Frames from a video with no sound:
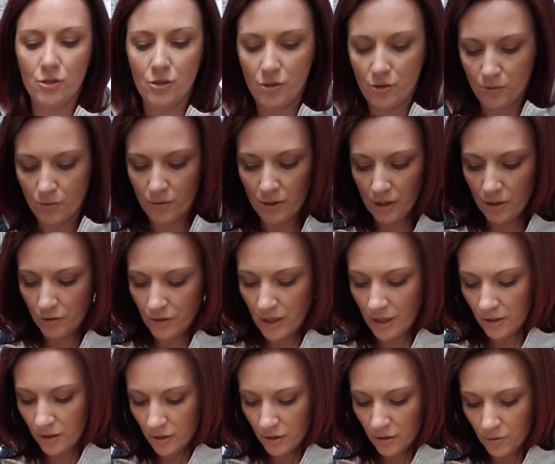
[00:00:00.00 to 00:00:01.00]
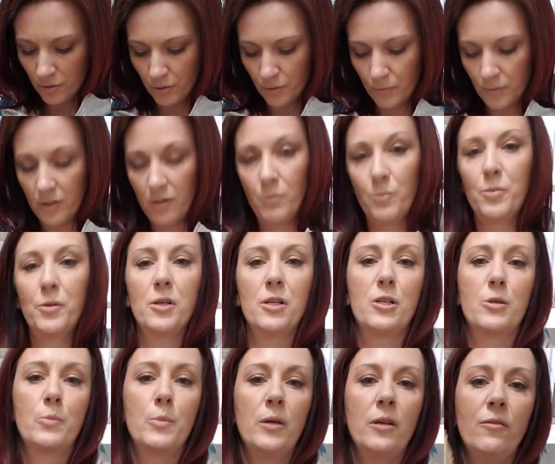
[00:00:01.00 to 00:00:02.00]
do than trying to do it with a brush,
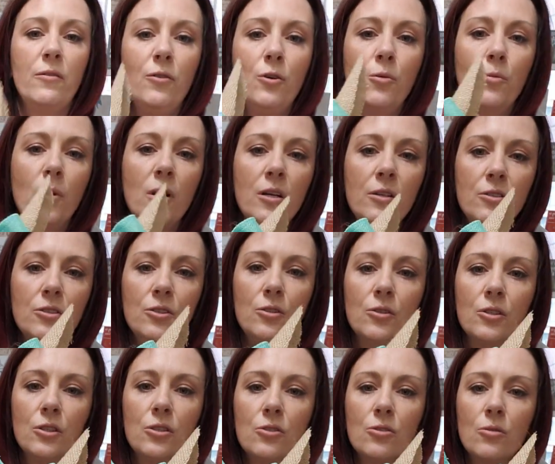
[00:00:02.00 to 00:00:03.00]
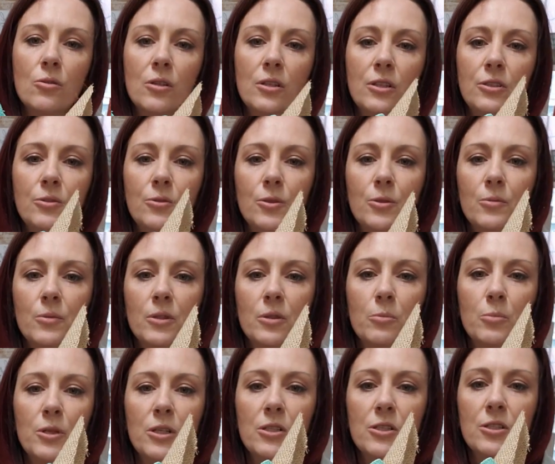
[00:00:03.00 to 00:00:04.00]
but if you want to, you can totally do it with a
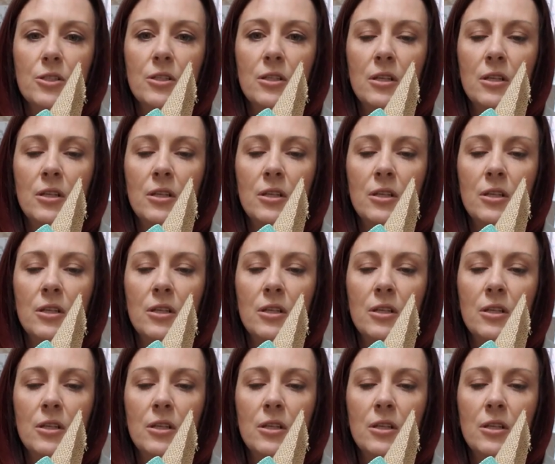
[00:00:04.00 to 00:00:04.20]
brush.